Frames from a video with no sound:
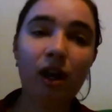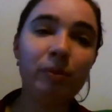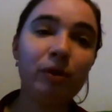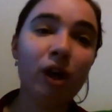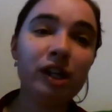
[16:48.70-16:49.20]

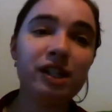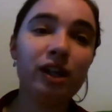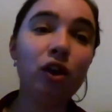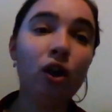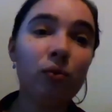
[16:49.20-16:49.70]
writing a
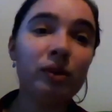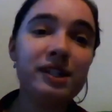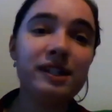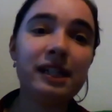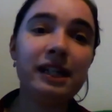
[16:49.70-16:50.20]
lot
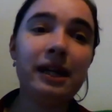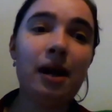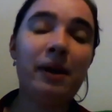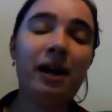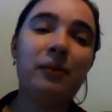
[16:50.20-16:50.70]
recently
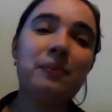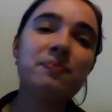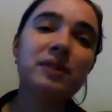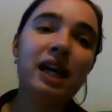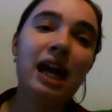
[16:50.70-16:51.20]
about
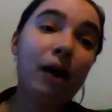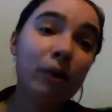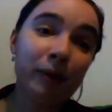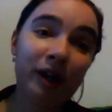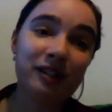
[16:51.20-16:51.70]
how
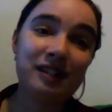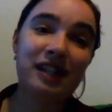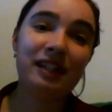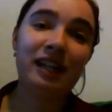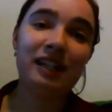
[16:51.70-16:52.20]
we might
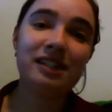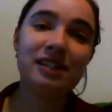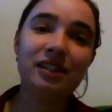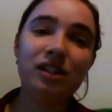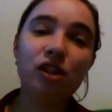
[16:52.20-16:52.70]
understand
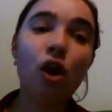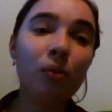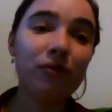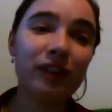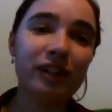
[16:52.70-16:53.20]
that
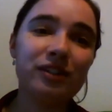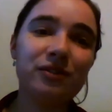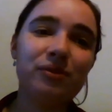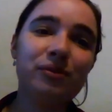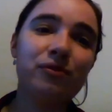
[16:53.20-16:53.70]
conflict
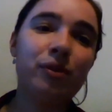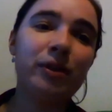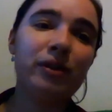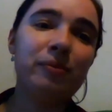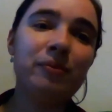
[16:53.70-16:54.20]
from
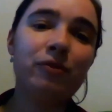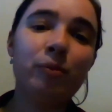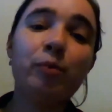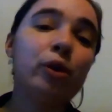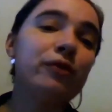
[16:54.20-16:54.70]
the
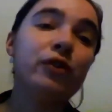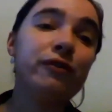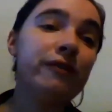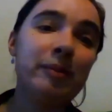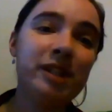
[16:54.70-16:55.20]
point of view of
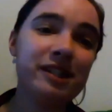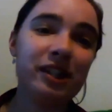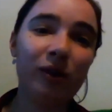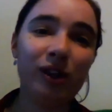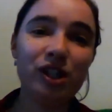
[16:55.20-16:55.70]
feminist
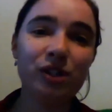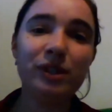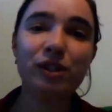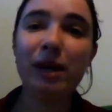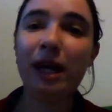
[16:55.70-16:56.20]
theology,
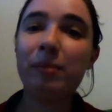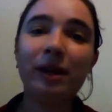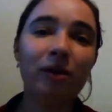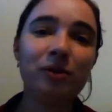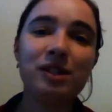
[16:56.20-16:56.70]
which may
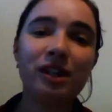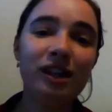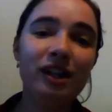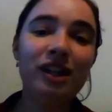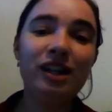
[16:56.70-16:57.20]
appeal to
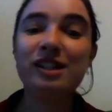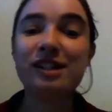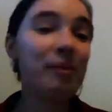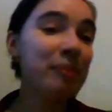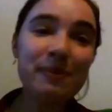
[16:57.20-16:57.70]

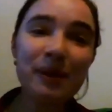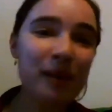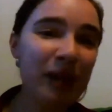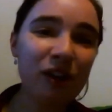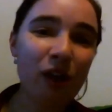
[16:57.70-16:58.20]
some people and
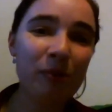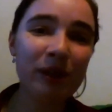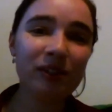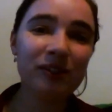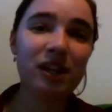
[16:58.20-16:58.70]
may not
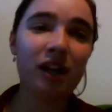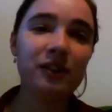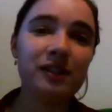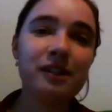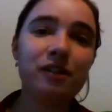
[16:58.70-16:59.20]
appeal to
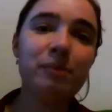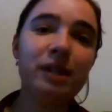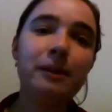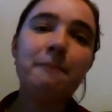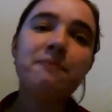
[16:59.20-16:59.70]
others, and have
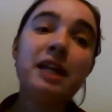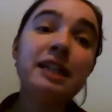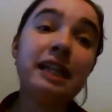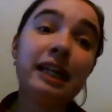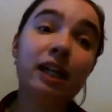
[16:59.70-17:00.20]
been
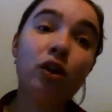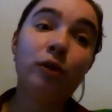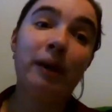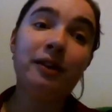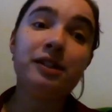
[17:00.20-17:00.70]
thinking a lot
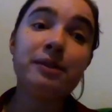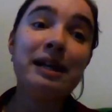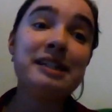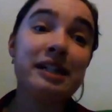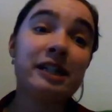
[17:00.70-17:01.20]
about the
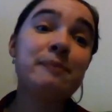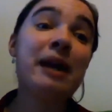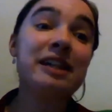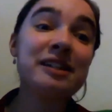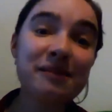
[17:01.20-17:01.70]
domestic
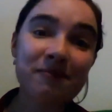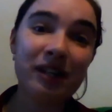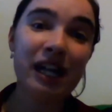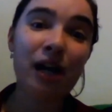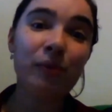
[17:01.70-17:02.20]
space
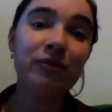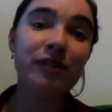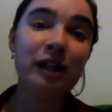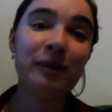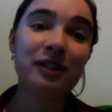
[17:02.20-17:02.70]
and how we feel
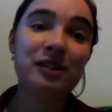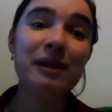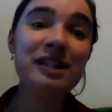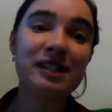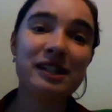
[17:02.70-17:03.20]
about the
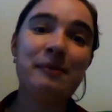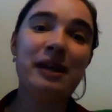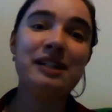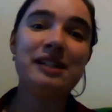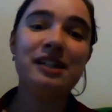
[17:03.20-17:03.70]
domestic
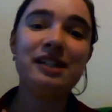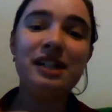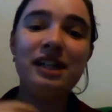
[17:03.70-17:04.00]
space, and